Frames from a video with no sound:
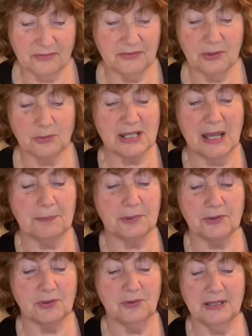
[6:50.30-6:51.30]
those
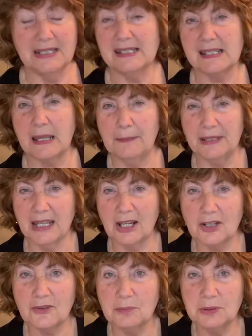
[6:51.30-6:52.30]
opportunities coming out
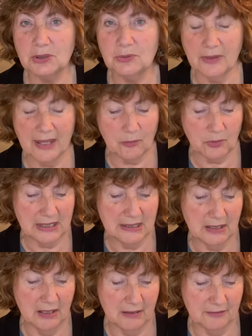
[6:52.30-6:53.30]
of the blue that we
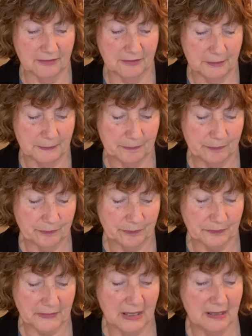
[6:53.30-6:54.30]
love.
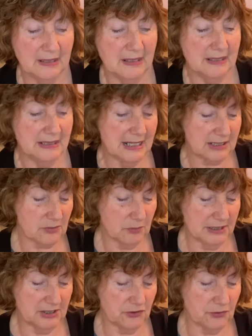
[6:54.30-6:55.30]
Next
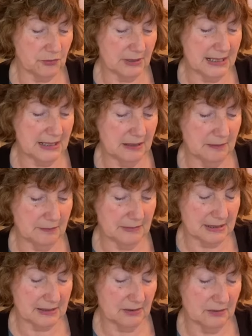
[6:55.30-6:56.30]
one is
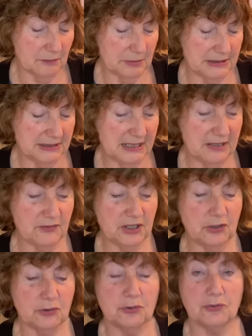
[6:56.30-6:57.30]
dreams. Believe in
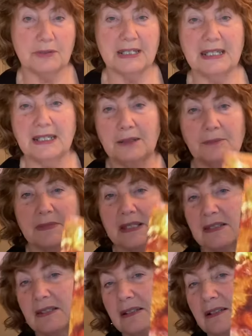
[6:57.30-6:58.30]
your dreams.